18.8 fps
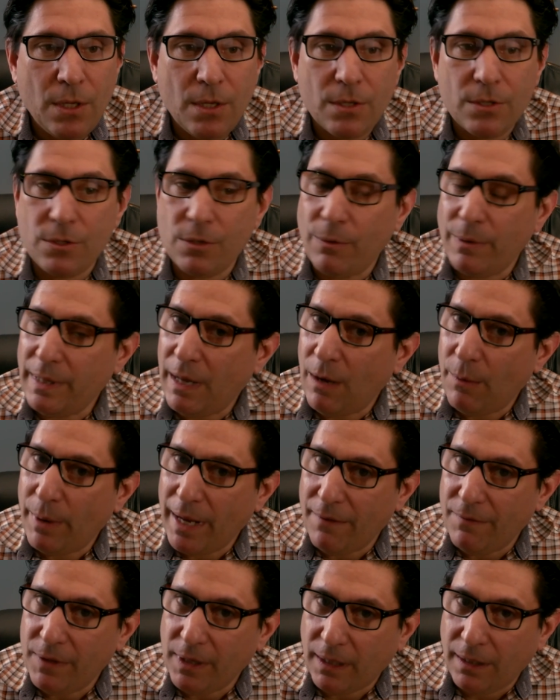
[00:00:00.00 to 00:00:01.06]
So now we
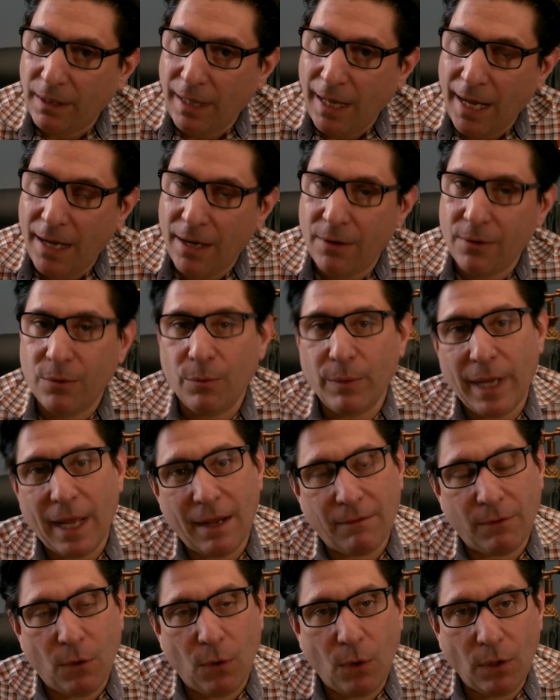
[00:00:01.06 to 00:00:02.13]
have the cloud, we
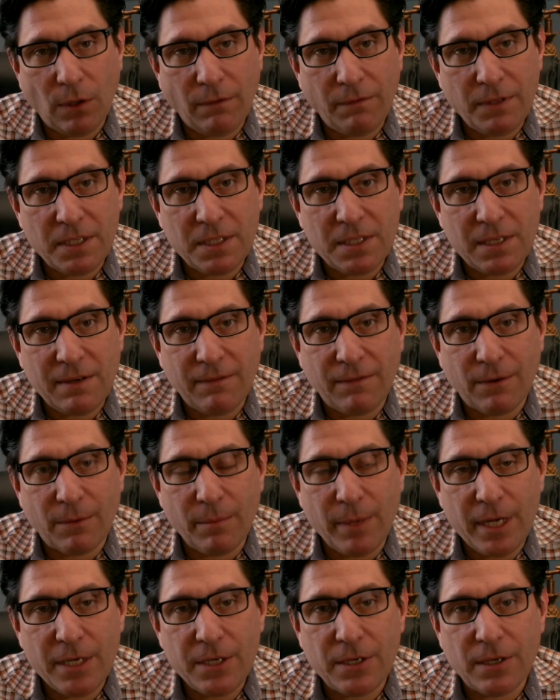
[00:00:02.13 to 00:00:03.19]
have all of this
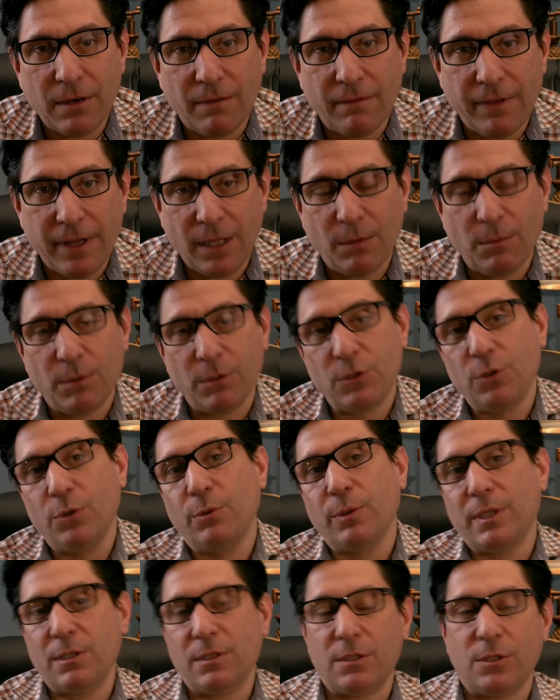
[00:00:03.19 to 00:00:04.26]
information available to
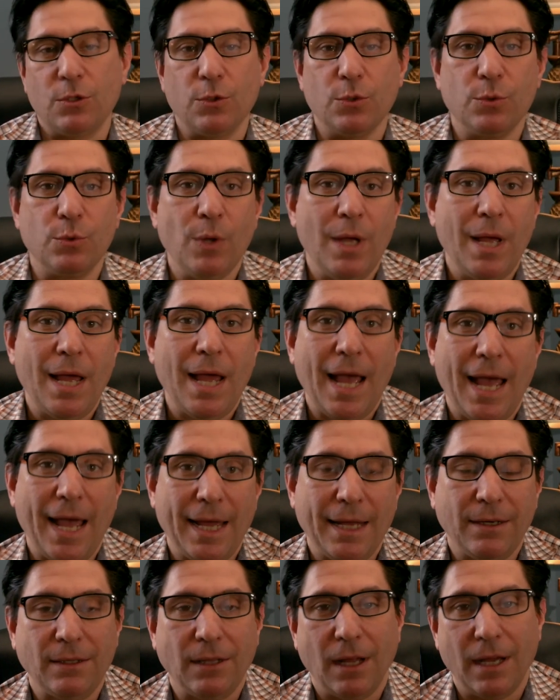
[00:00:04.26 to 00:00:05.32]
us to
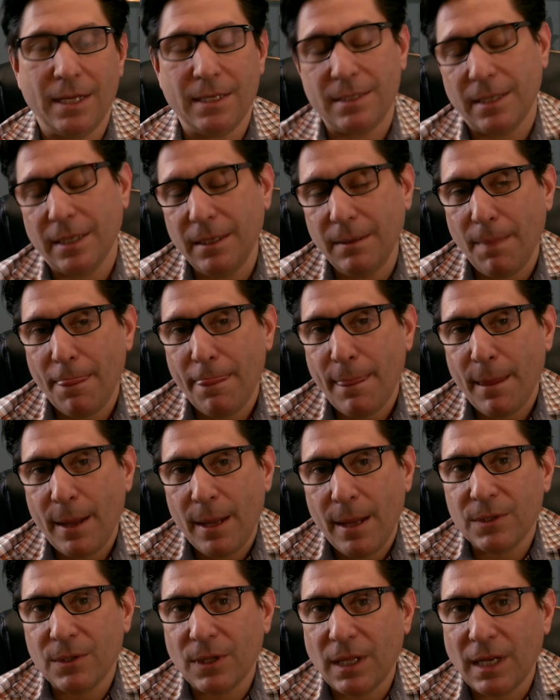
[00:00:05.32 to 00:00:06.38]
analyze it.
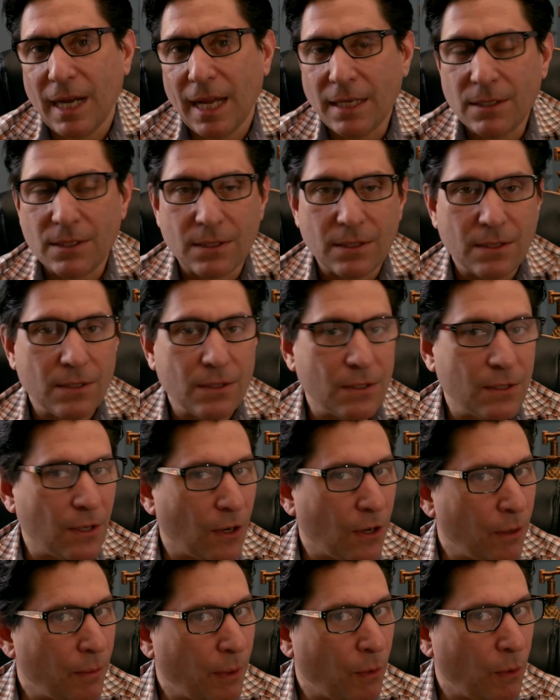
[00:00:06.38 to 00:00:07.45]
So the next
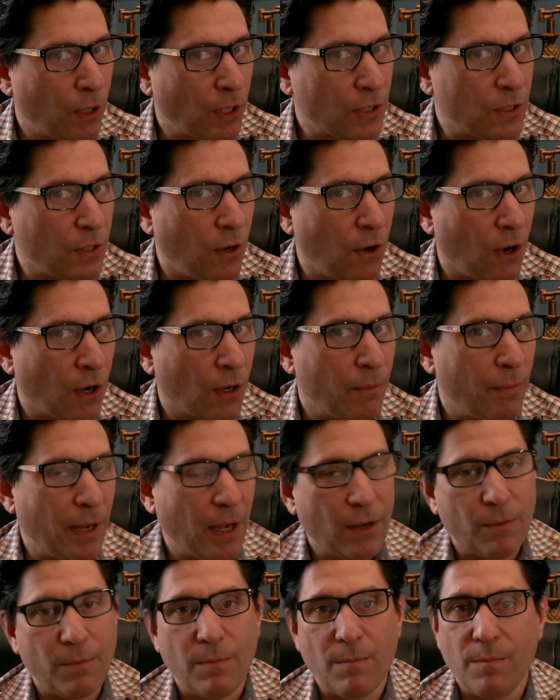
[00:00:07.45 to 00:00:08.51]
term I want to talk
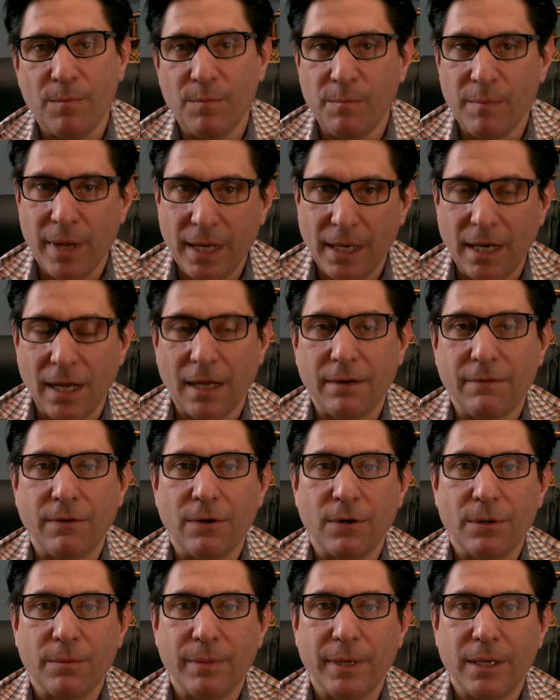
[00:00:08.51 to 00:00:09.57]
about, you may not have
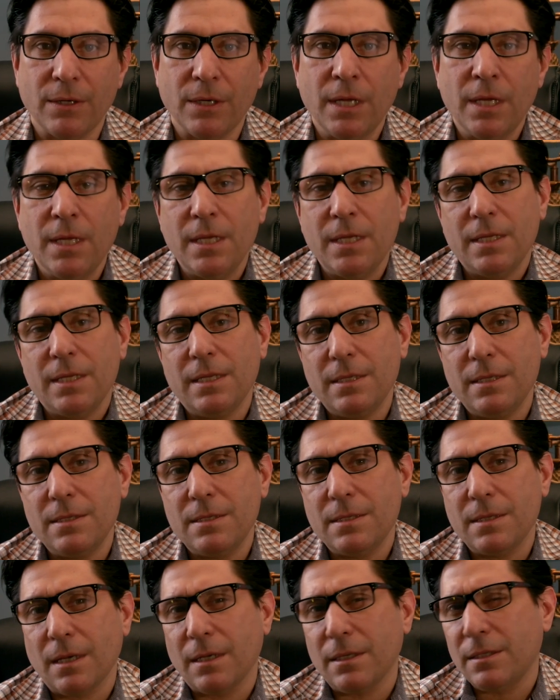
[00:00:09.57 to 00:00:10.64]
heard about,
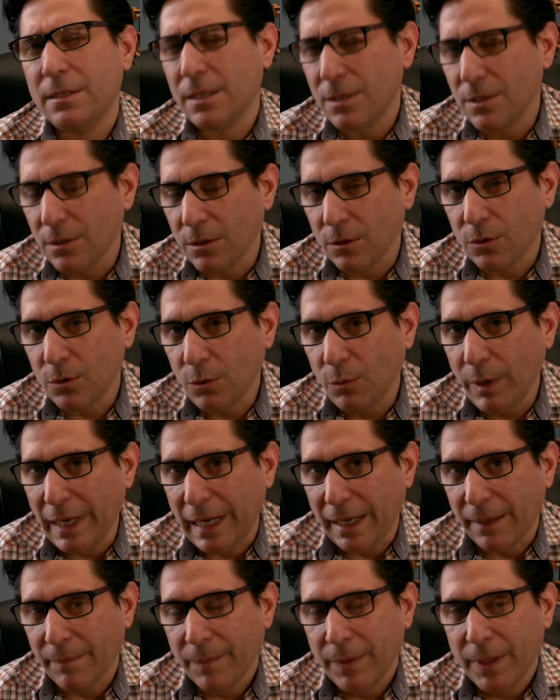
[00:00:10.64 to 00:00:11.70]
is digital twinning.